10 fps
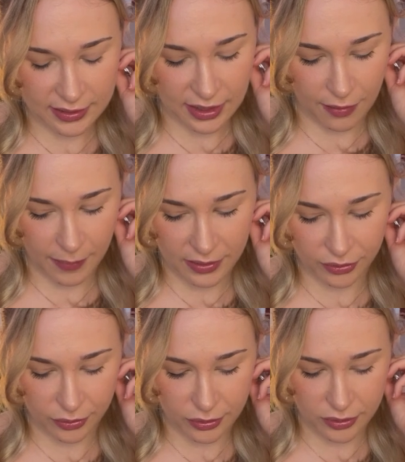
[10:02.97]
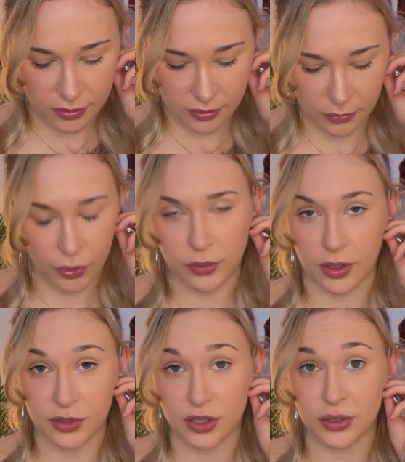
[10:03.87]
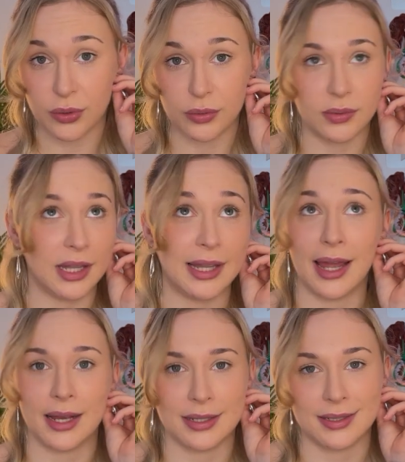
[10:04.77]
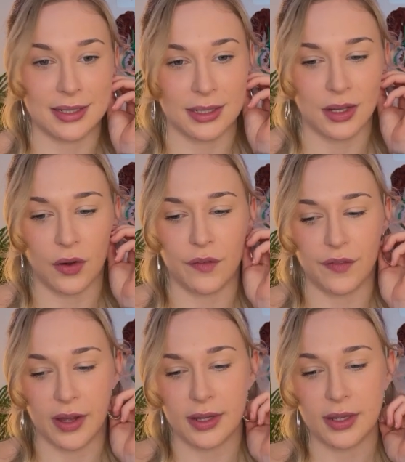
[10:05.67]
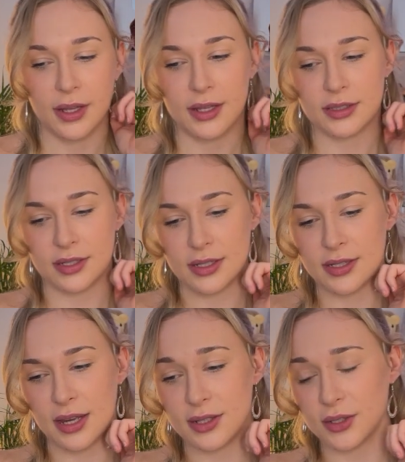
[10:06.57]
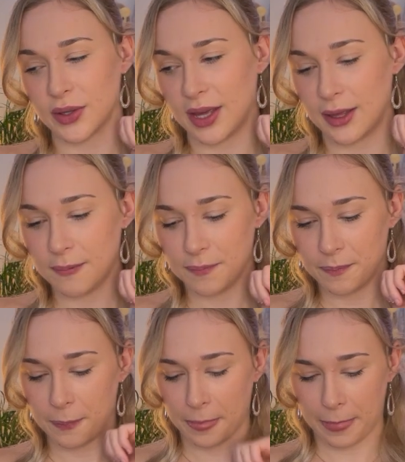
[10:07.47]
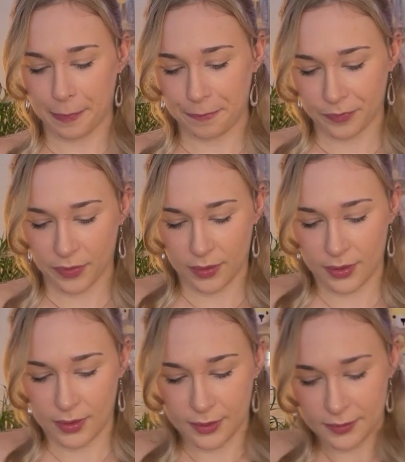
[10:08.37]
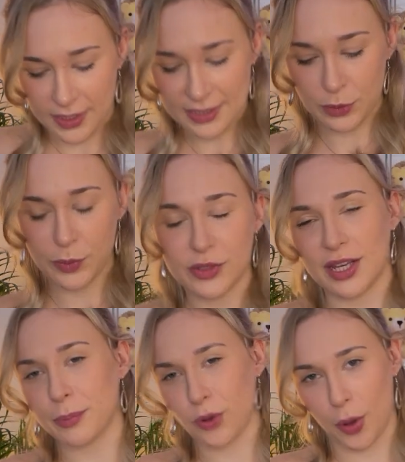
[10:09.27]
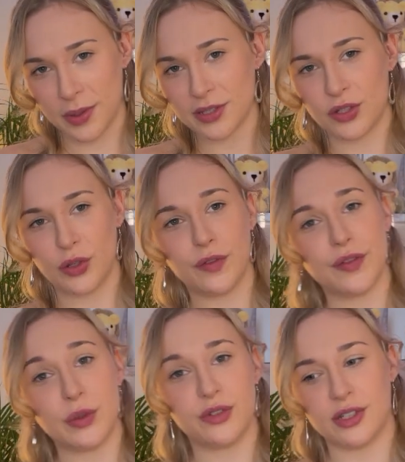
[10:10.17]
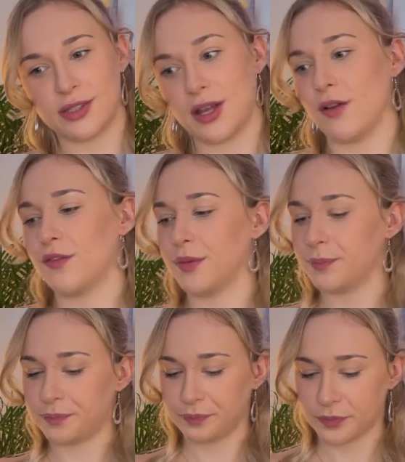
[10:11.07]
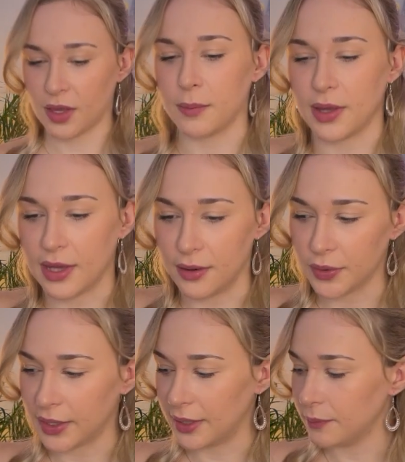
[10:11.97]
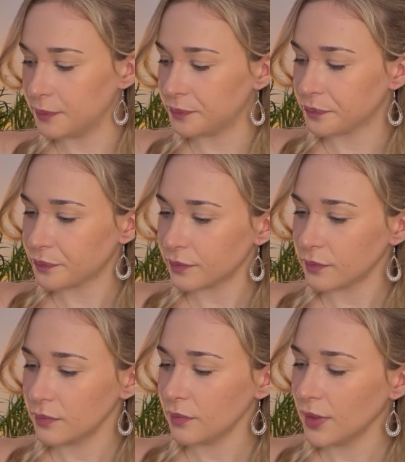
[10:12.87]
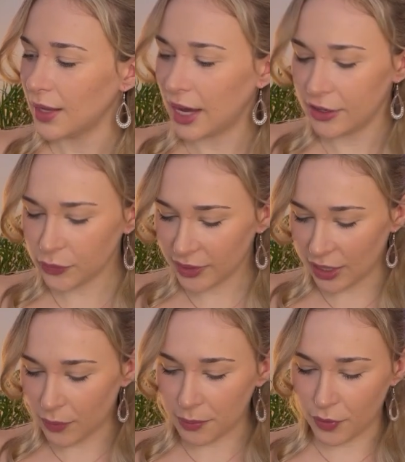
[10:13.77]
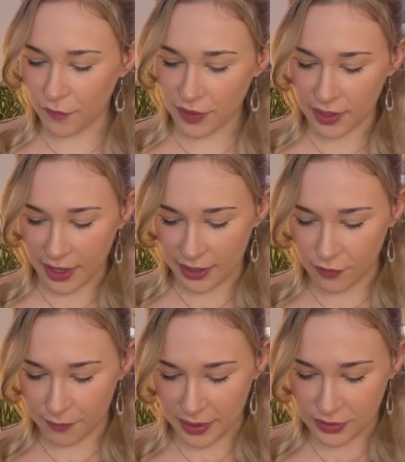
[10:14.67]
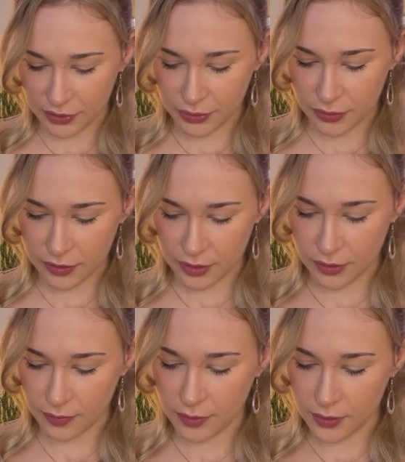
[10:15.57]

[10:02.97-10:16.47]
the Ten of Pentacles will grant you a legacy of success, okay? It's almost like a promise to your future self coming in, okay? I just want to get one more for the Nine of Pentacles, though.